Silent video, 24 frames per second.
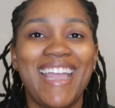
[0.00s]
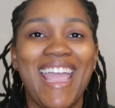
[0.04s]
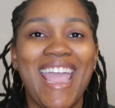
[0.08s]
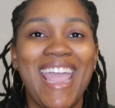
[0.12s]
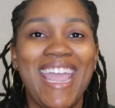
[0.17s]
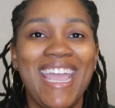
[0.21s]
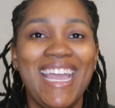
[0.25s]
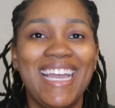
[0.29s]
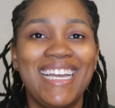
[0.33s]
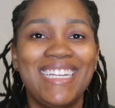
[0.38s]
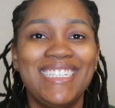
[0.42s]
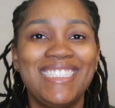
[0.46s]

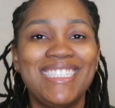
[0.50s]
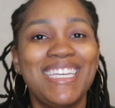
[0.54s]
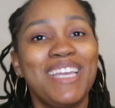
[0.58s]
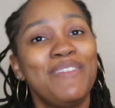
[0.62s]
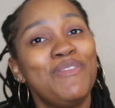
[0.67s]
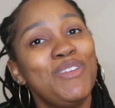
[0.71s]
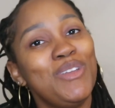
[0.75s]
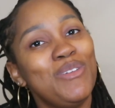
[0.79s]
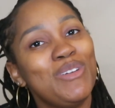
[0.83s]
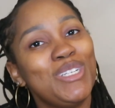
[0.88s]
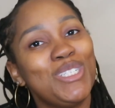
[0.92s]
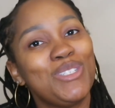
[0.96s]
And
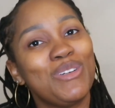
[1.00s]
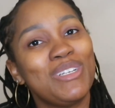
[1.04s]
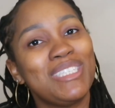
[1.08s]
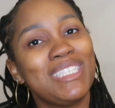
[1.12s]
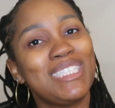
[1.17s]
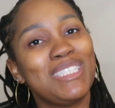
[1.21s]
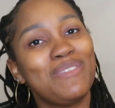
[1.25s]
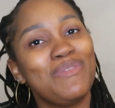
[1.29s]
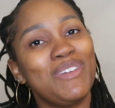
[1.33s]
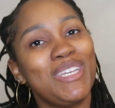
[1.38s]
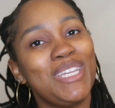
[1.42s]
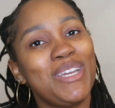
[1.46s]
if you enjoyed
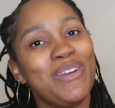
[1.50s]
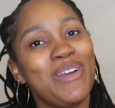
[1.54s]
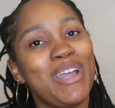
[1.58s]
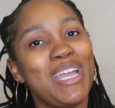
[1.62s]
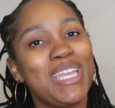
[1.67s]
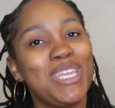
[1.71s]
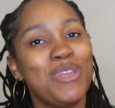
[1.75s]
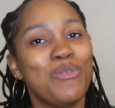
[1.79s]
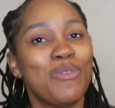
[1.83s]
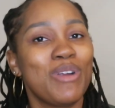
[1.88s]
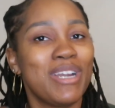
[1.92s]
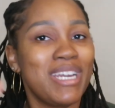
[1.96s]
this video
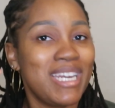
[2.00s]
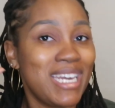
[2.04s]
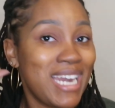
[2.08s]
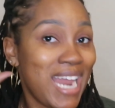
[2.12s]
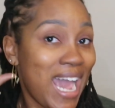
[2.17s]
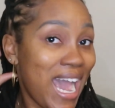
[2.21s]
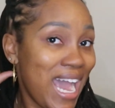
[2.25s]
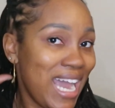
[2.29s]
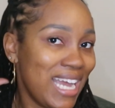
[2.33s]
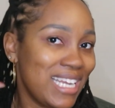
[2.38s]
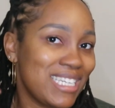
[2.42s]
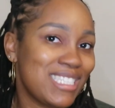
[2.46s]
and you are
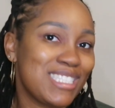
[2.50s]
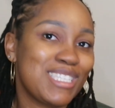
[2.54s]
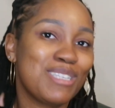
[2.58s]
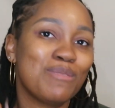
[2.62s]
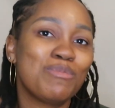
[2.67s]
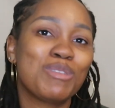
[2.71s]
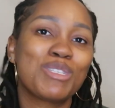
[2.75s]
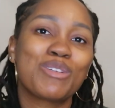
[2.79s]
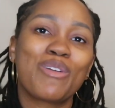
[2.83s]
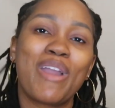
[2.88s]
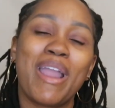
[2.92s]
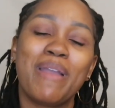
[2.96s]
not
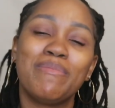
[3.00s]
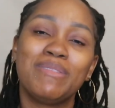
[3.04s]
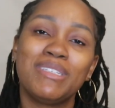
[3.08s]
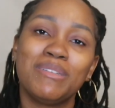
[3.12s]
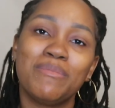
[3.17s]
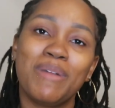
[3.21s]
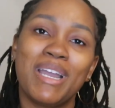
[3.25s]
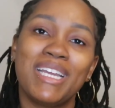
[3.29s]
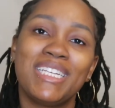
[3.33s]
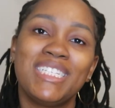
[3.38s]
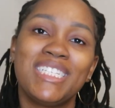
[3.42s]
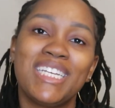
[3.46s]
subscribed to
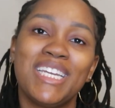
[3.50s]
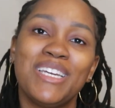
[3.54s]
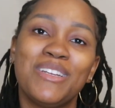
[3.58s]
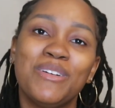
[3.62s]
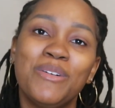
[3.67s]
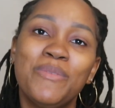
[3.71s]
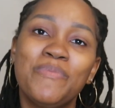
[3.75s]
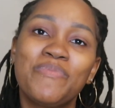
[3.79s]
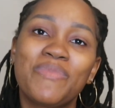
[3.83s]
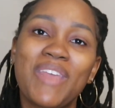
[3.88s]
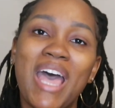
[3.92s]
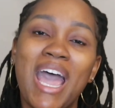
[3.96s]
my
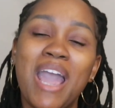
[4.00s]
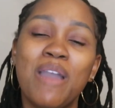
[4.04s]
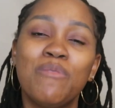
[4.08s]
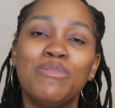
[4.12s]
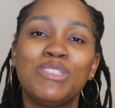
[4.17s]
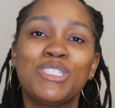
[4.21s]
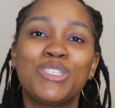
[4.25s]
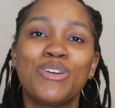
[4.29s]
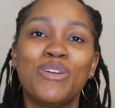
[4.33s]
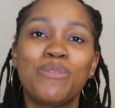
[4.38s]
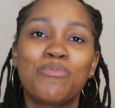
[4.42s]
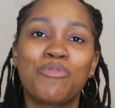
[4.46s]
channel, I
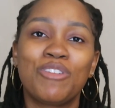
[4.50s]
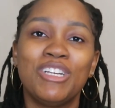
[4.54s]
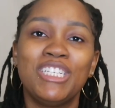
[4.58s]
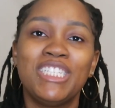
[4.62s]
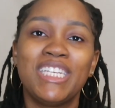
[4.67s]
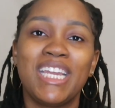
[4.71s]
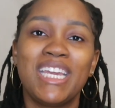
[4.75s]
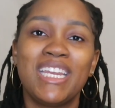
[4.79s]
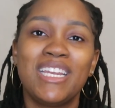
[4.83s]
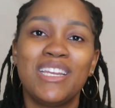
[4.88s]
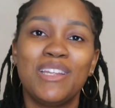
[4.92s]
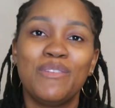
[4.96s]
would so
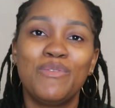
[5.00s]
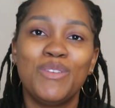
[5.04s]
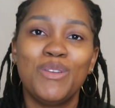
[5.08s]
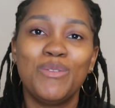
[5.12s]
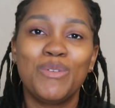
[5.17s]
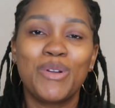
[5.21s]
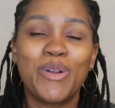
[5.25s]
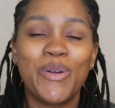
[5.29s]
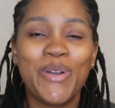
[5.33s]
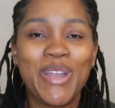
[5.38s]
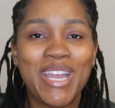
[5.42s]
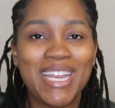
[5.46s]
appreciate it if you
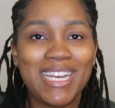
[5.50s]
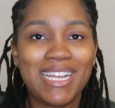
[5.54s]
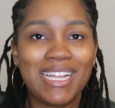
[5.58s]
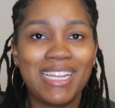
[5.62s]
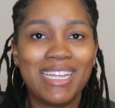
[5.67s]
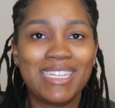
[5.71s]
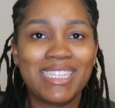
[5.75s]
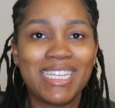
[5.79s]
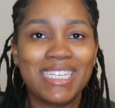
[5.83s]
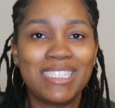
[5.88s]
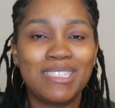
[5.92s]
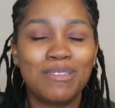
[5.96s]
would go ahead and
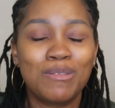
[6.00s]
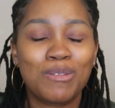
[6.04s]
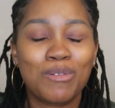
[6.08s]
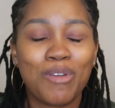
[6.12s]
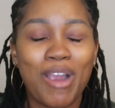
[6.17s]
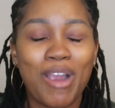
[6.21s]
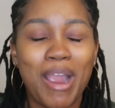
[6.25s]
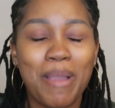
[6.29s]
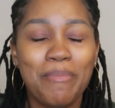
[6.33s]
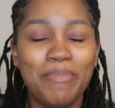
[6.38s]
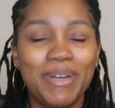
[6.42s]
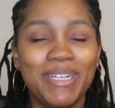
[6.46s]
click that
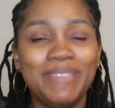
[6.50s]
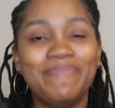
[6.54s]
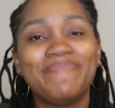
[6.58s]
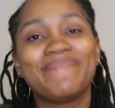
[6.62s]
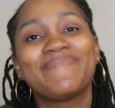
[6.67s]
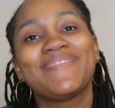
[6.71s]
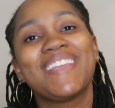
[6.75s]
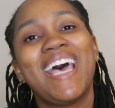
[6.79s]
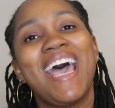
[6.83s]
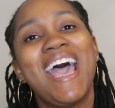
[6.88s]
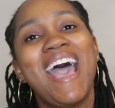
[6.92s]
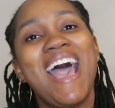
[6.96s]
subscribe button.
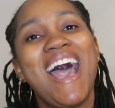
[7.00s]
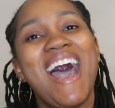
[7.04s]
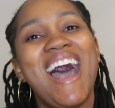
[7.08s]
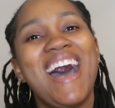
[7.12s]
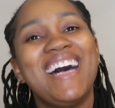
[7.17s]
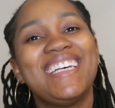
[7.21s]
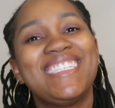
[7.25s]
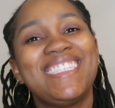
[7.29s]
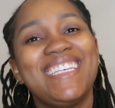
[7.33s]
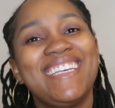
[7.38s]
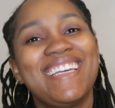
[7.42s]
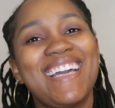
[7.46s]

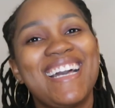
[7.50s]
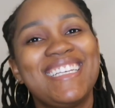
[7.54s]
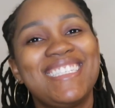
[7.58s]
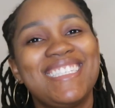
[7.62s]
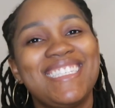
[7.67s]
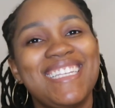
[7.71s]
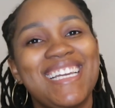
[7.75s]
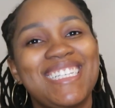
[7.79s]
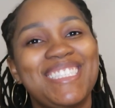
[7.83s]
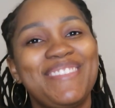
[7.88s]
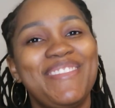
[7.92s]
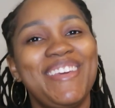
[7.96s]
I'll see you guys in the
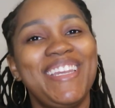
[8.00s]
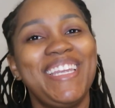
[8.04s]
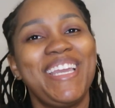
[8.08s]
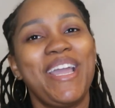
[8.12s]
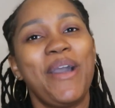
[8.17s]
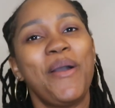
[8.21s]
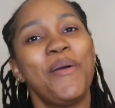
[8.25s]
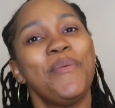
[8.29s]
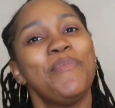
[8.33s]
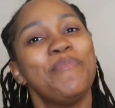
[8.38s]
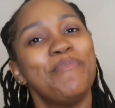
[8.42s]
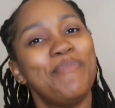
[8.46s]
next
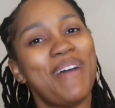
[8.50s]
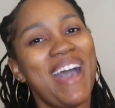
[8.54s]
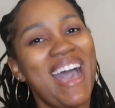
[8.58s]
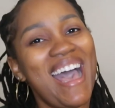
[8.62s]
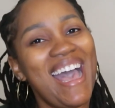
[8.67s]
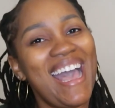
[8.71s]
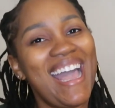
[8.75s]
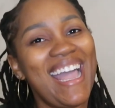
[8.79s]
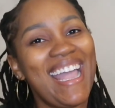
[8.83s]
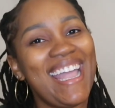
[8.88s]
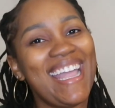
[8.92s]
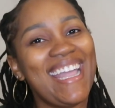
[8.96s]
video.
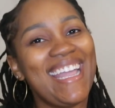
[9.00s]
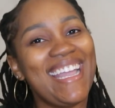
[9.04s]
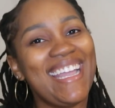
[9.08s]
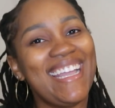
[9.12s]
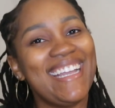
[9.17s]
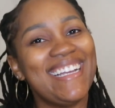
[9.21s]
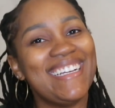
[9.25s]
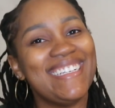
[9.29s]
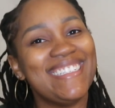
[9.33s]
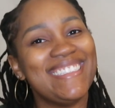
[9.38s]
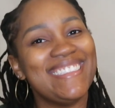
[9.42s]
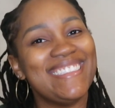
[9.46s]
Bye.